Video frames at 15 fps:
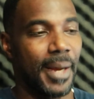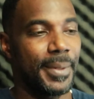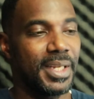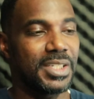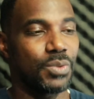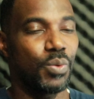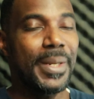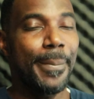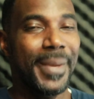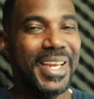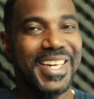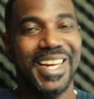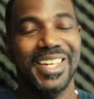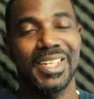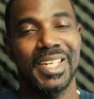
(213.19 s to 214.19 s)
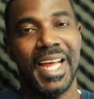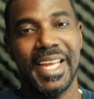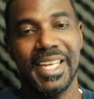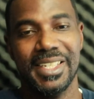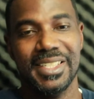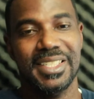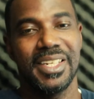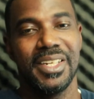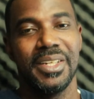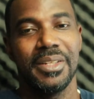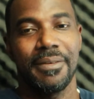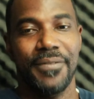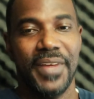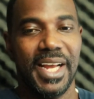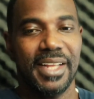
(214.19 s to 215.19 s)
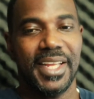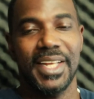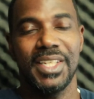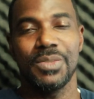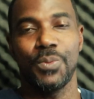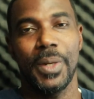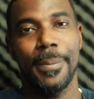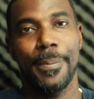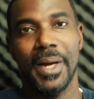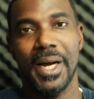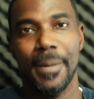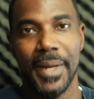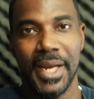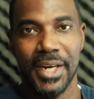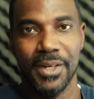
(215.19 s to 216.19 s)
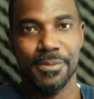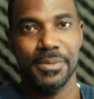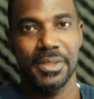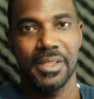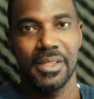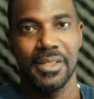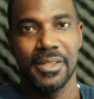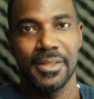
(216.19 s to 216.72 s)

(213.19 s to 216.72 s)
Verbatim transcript: I mean, we may not like the fact that he's with Bob Arum,